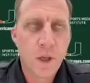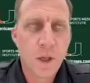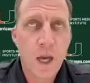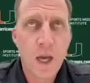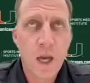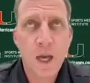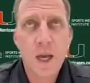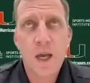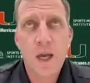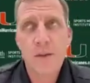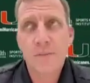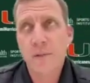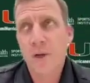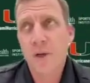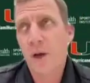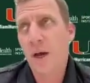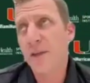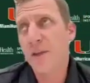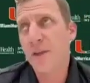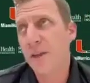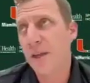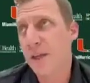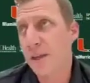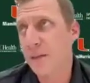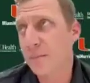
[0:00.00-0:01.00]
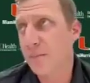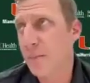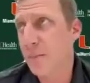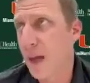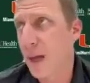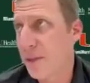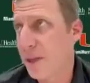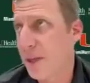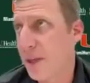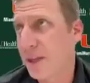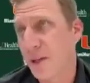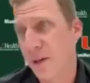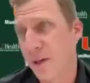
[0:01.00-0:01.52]
Uh, no, I think I
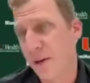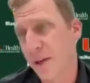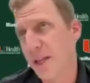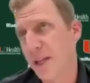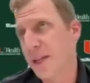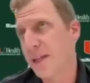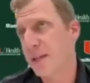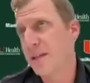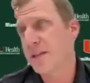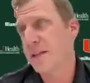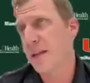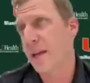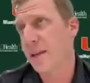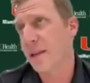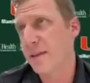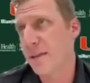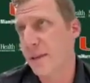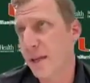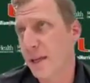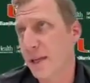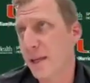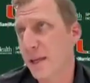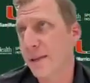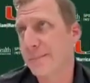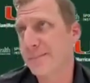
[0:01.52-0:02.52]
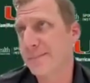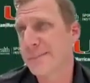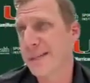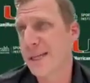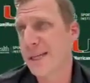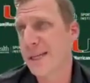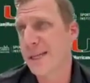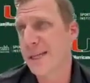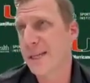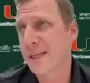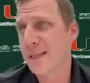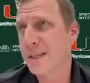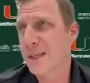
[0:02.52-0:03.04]
think there is. I think
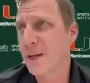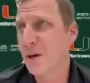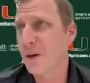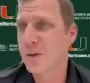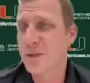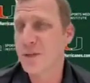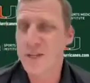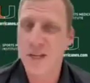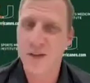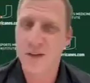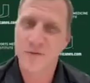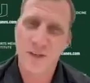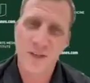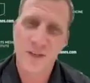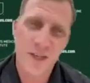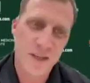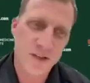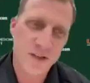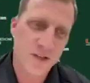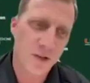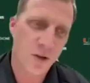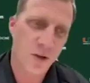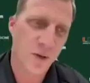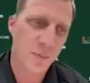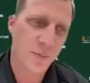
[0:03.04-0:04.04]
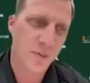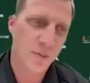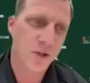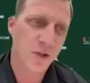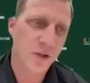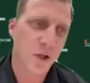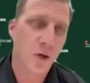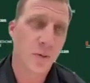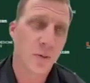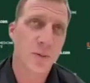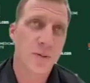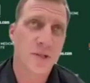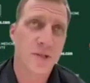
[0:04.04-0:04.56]
you know it's stuff that doesn't
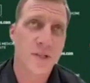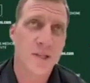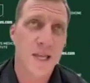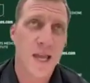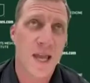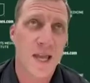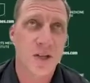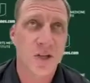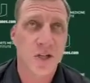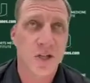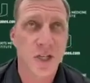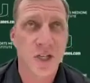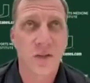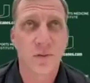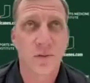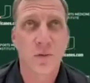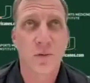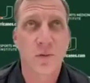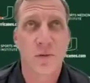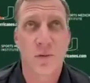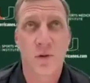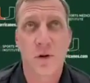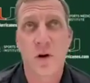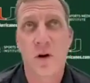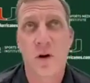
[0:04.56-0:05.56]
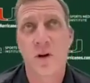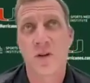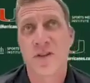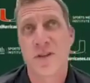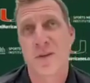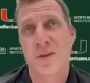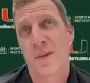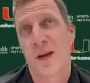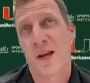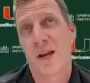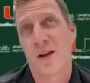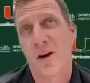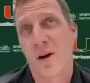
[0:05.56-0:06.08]
show up in the stat sheet with regards to
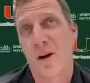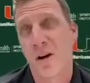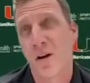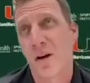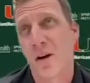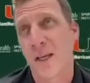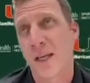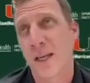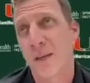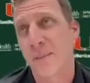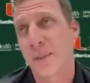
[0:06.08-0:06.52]
Mike Harley.